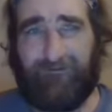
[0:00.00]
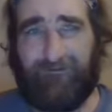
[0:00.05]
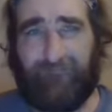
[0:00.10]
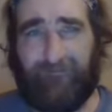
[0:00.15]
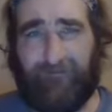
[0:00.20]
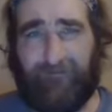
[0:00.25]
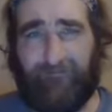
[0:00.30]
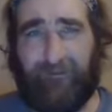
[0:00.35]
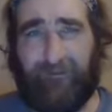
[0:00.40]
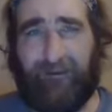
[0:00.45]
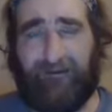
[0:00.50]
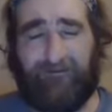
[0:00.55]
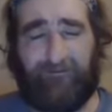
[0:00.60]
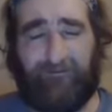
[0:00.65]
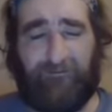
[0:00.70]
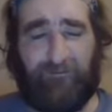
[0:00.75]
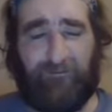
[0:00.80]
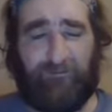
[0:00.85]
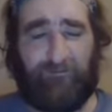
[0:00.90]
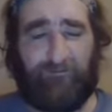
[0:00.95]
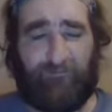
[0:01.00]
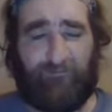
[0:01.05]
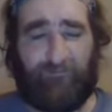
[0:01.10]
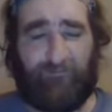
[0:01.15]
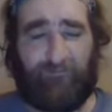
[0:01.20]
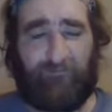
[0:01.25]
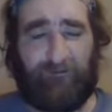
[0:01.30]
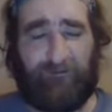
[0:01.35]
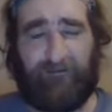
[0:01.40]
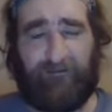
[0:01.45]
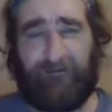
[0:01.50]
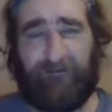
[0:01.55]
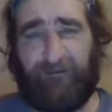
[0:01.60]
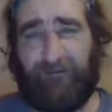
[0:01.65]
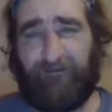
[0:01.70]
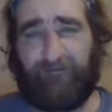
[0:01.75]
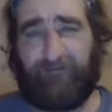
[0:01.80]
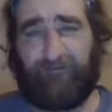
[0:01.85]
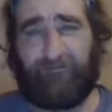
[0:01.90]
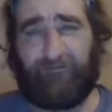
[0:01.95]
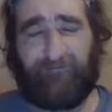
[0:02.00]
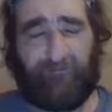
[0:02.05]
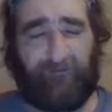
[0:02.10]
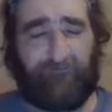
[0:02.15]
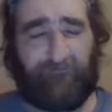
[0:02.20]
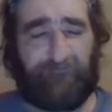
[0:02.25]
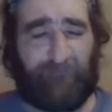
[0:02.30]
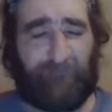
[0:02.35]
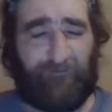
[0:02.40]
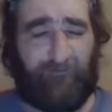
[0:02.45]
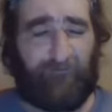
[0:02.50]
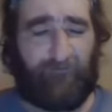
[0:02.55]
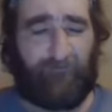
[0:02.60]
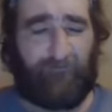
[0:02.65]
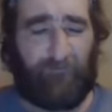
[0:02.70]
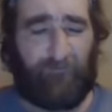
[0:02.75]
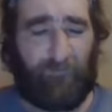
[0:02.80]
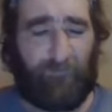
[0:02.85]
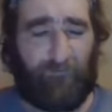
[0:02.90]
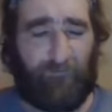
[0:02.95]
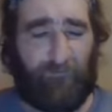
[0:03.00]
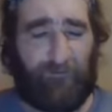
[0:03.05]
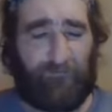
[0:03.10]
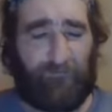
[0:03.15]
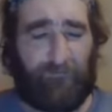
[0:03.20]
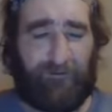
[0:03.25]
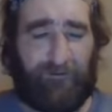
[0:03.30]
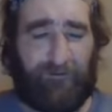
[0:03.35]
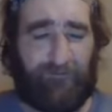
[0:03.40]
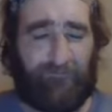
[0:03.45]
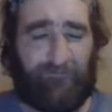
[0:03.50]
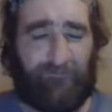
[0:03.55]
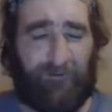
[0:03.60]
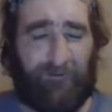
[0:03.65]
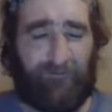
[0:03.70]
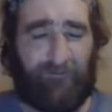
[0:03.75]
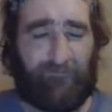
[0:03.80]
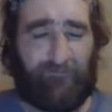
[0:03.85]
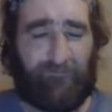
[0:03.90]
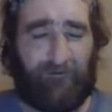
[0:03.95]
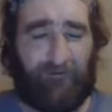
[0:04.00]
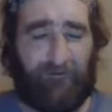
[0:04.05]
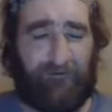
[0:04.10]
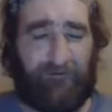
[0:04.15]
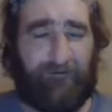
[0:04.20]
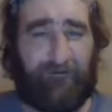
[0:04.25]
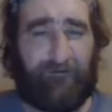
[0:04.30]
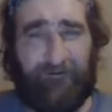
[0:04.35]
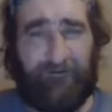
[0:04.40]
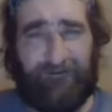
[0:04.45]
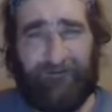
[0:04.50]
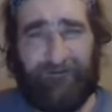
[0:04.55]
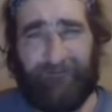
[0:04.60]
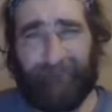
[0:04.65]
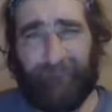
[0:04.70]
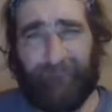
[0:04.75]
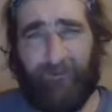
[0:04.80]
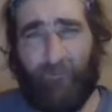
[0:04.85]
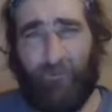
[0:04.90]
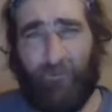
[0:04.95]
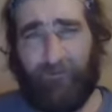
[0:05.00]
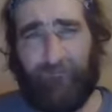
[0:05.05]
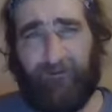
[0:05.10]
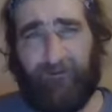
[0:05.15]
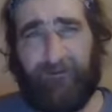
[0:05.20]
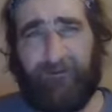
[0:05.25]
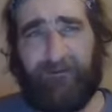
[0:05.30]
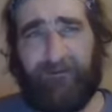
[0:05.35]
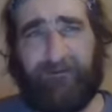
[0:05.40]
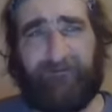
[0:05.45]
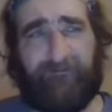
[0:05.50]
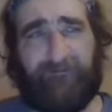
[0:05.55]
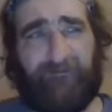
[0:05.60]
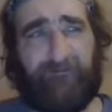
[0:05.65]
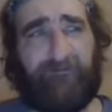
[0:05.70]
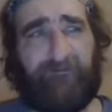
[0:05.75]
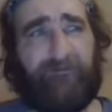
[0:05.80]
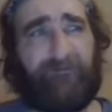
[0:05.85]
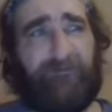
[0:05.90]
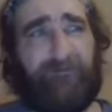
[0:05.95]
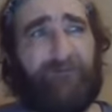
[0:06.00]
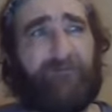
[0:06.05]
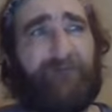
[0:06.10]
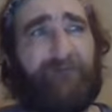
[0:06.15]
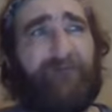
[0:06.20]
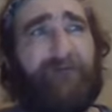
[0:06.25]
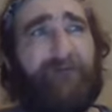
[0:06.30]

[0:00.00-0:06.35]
remain neutral and allow yourself to go forward, because actually what we need to do